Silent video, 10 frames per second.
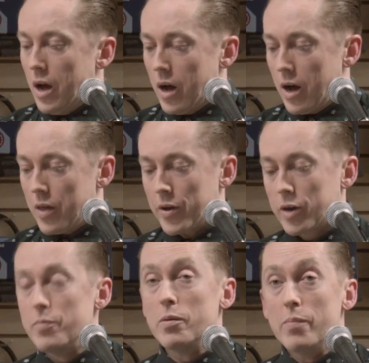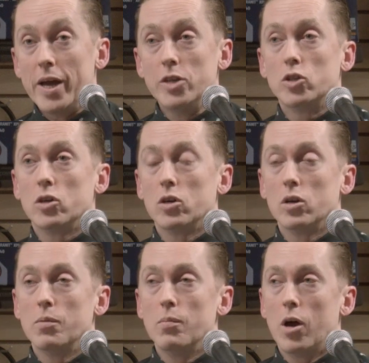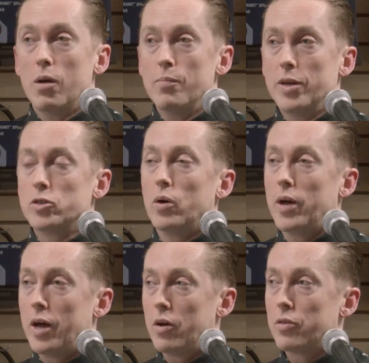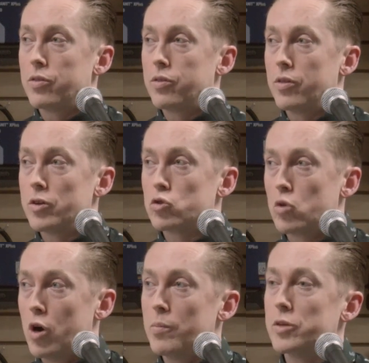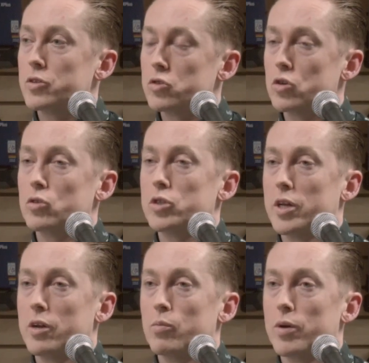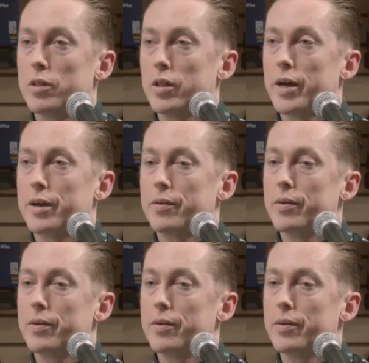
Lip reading: There can be major mental health traumas associated with like